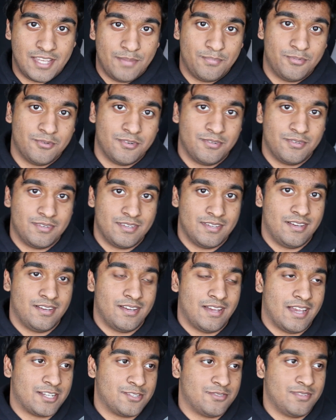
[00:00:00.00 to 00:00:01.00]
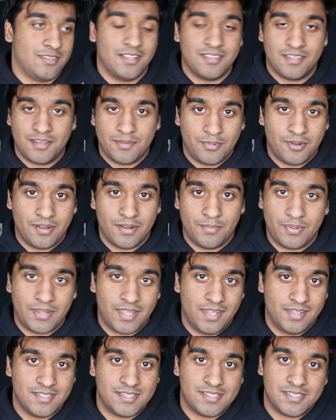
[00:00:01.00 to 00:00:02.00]
skateboard actually ended up on a
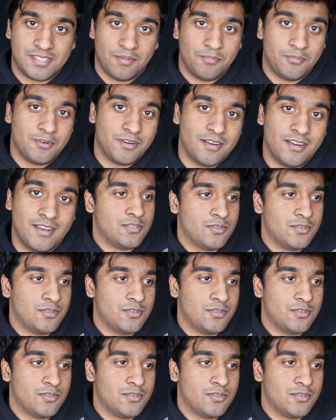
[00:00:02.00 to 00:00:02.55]
playlist somewhere.